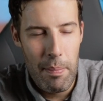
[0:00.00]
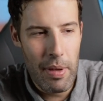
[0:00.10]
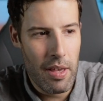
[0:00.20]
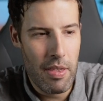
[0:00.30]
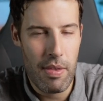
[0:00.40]

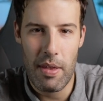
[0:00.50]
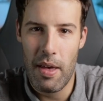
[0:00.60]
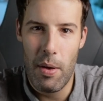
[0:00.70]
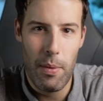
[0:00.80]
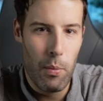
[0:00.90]
because
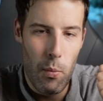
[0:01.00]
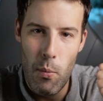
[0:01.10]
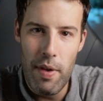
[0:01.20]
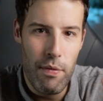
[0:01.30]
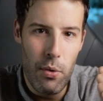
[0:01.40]

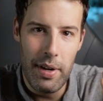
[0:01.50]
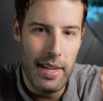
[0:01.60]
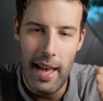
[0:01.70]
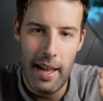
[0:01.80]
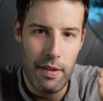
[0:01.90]
we've
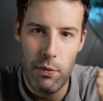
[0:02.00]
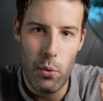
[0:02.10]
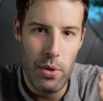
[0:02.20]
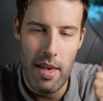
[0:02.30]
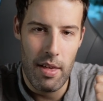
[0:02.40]
already had
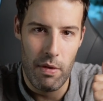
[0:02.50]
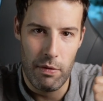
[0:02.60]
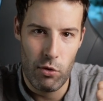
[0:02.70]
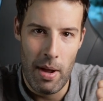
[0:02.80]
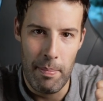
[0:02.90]
four years
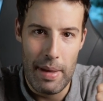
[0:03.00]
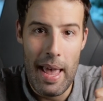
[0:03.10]
of Trump